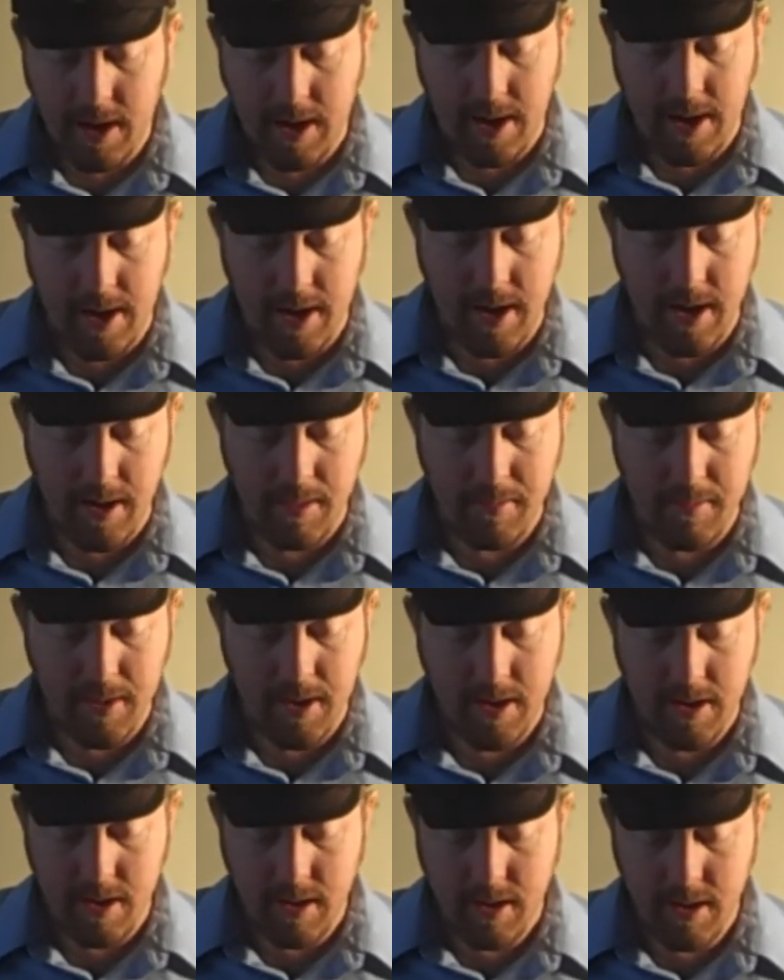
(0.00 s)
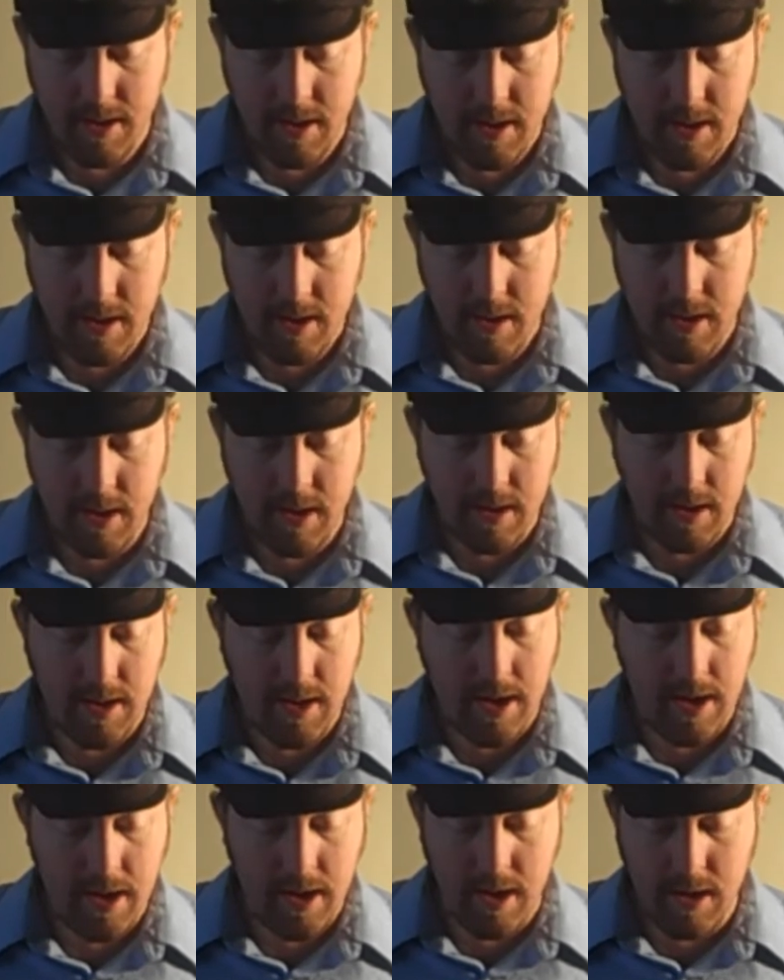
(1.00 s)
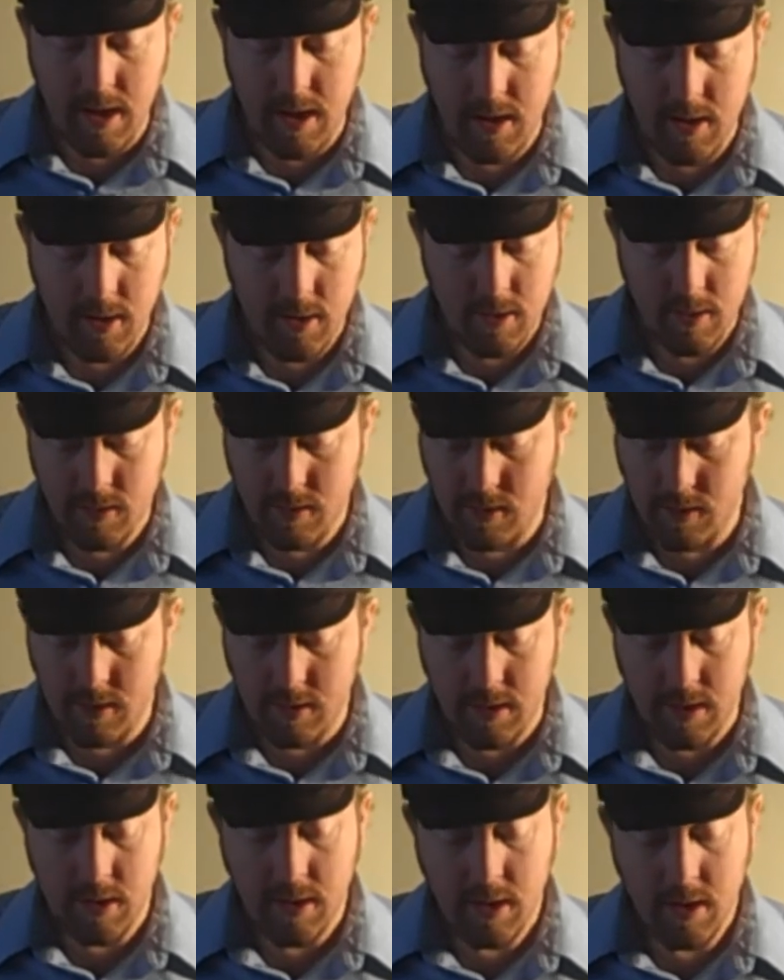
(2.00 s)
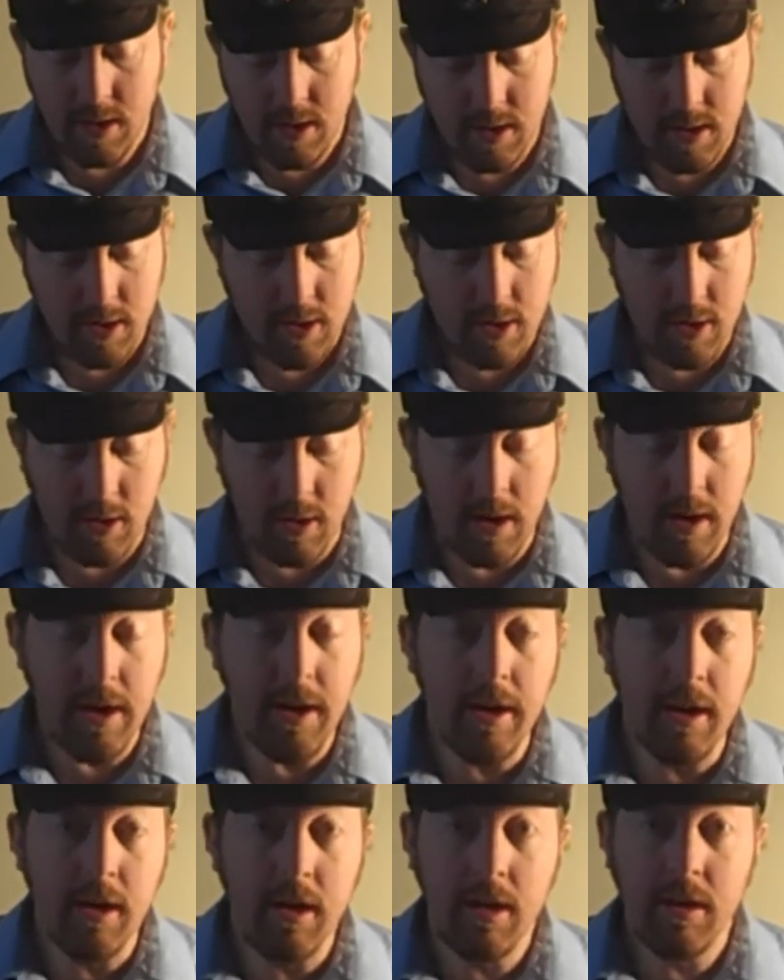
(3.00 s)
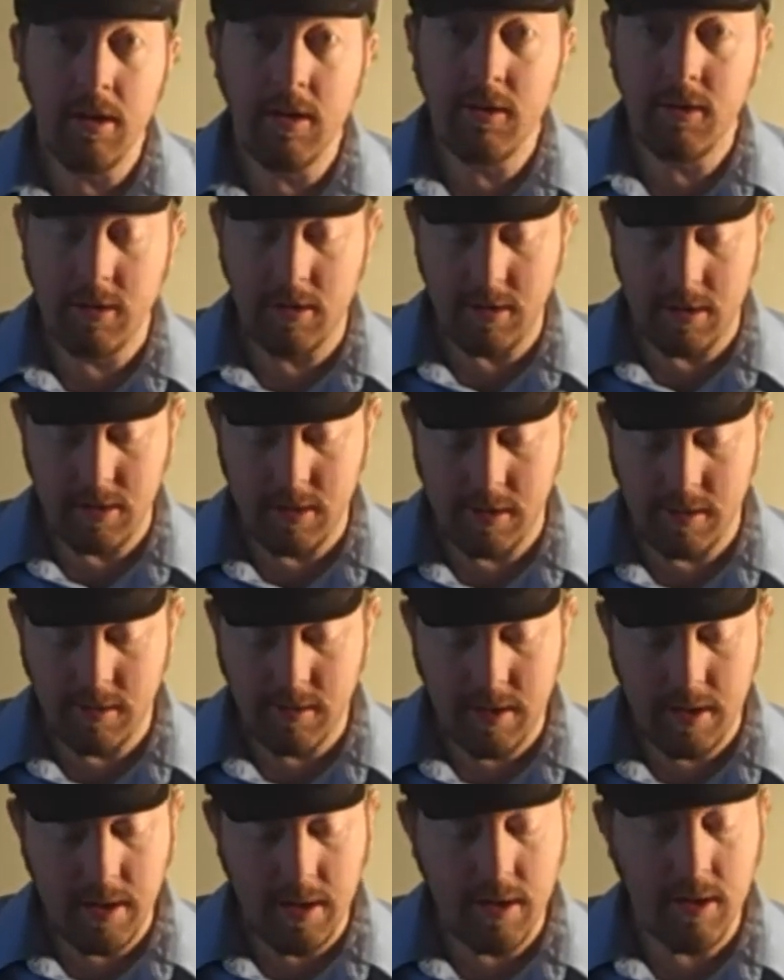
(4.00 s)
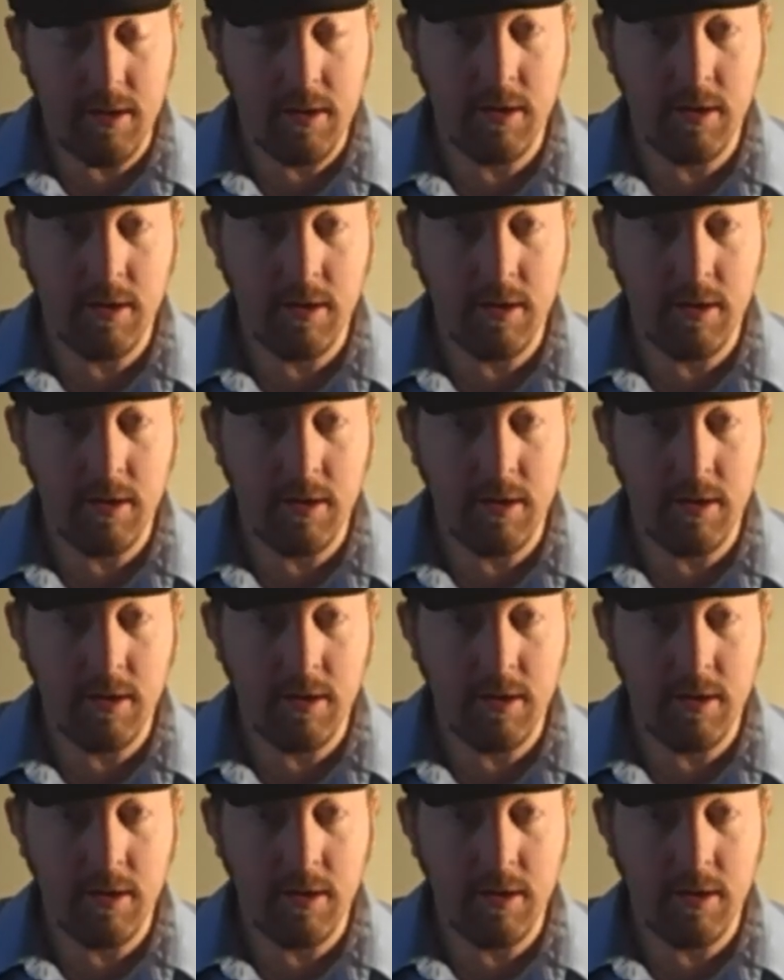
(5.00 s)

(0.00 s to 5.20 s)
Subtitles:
I'm the guy who's going to kill